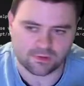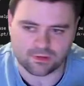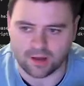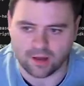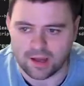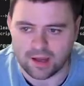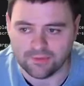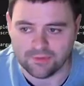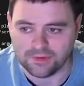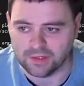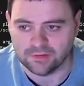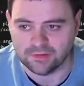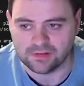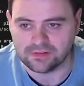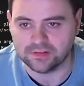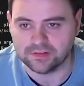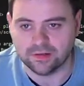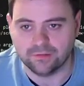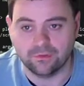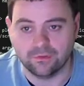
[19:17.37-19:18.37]
I haven't done
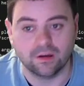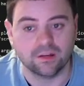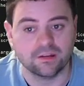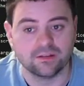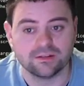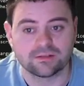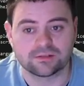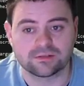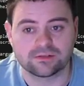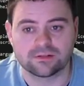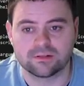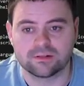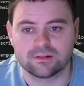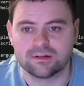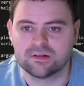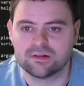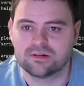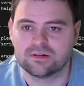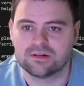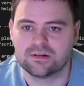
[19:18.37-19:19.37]
this in advance.
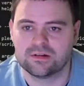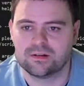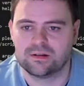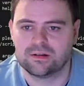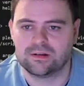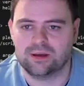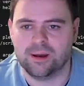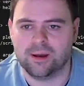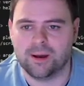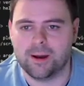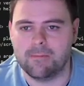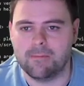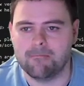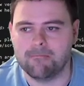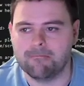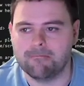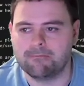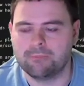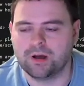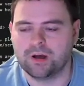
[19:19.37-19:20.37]

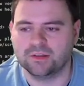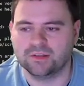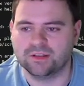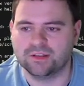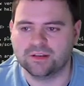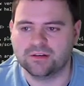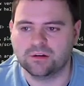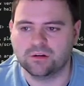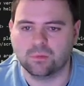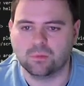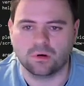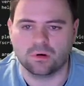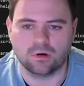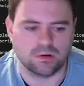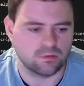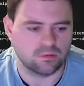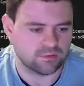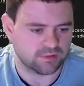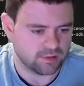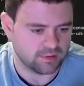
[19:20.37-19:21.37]
I didn't know what
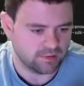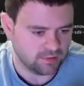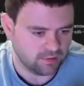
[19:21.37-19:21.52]
it was going to